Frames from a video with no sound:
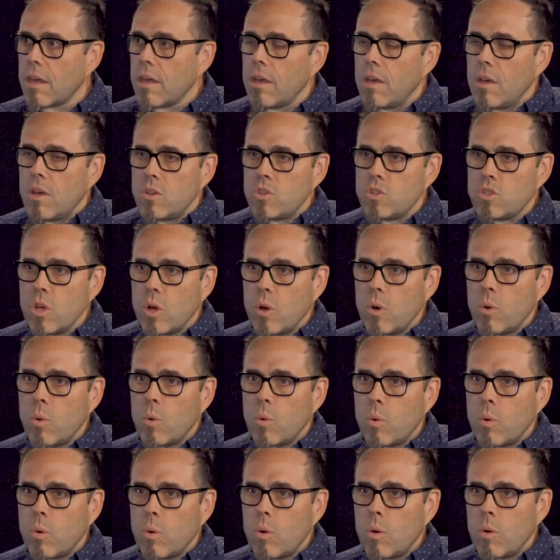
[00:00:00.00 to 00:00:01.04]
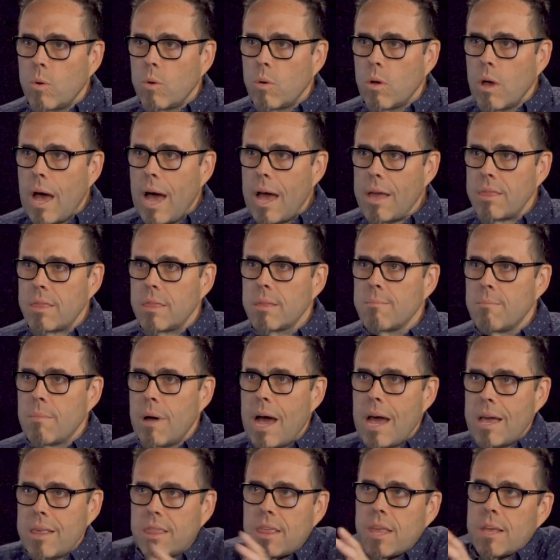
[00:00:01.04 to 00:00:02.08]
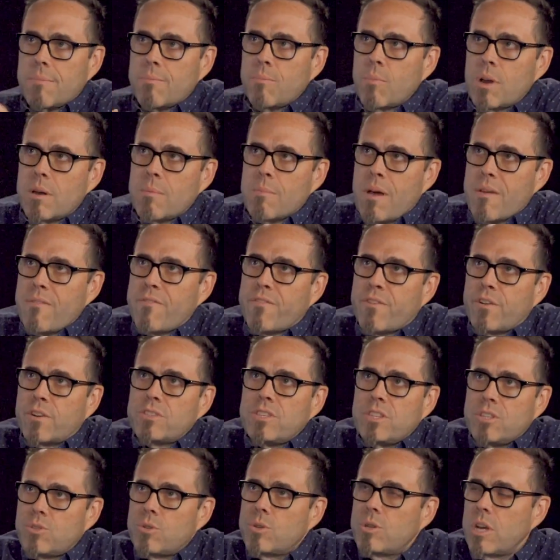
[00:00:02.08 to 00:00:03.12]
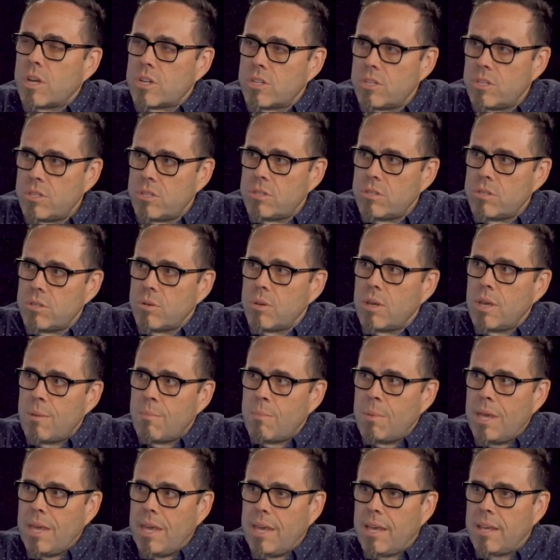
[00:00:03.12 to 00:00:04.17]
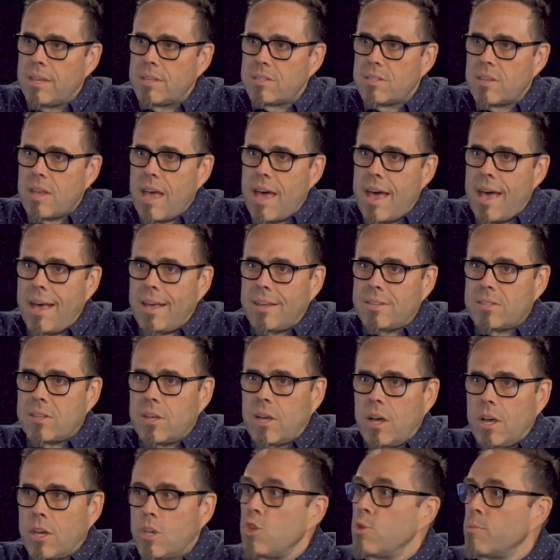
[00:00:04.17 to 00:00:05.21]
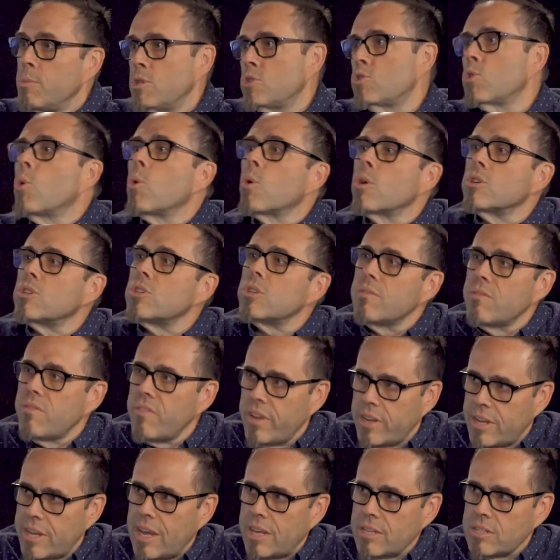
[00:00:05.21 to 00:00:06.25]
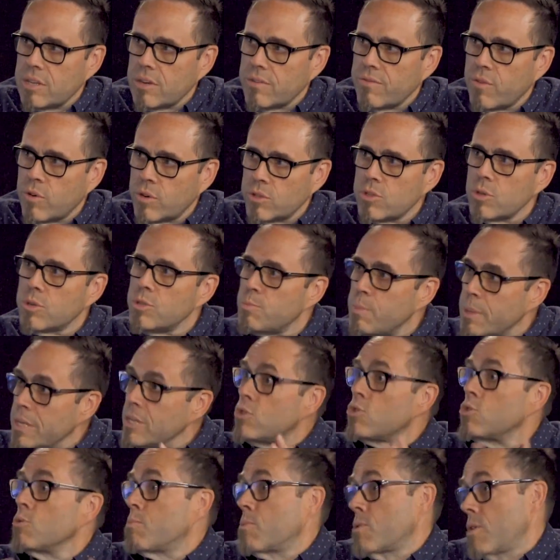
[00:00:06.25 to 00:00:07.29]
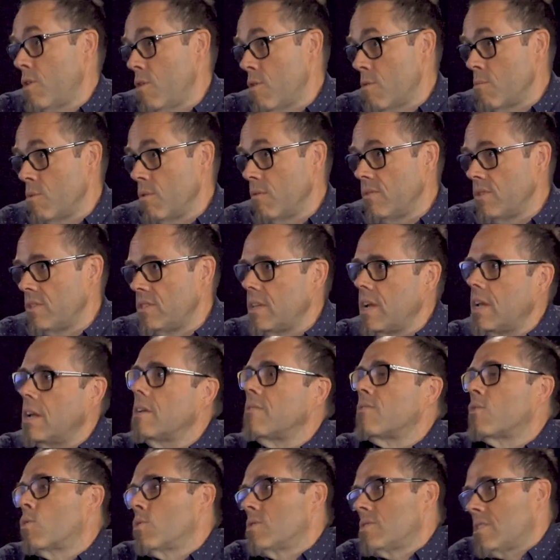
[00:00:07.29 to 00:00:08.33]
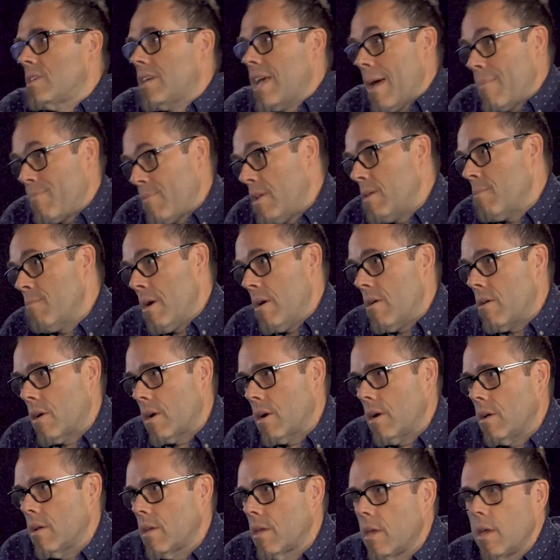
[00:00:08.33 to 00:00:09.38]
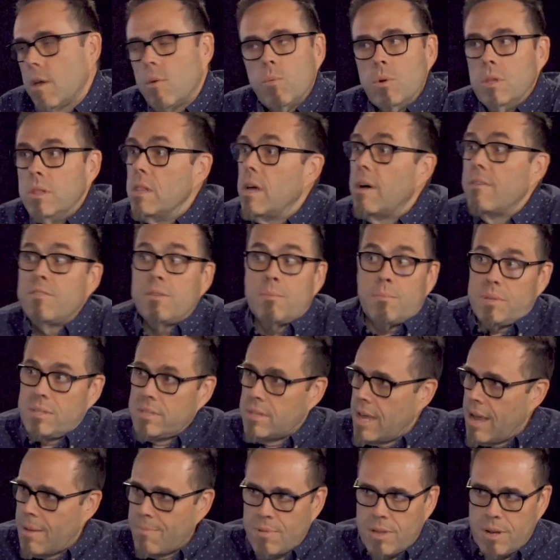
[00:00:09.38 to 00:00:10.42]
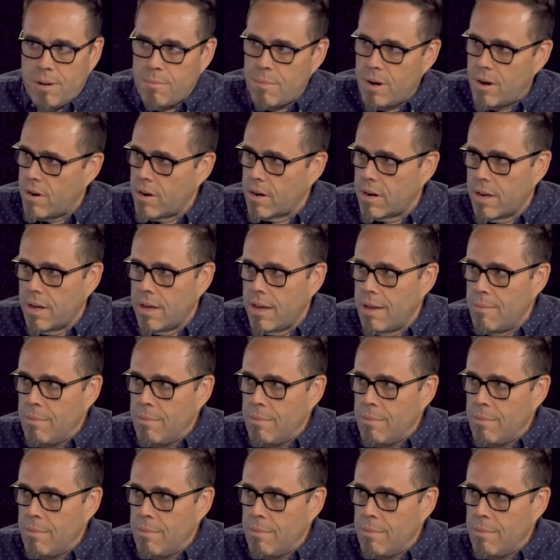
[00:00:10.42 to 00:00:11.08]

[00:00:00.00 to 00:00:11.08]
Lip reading: So. I think one of my first introductions to him is as Human Torch in Fantastic Four. So he's been in superhero movies. Then, of course, Captain America. We loved him as Captain America.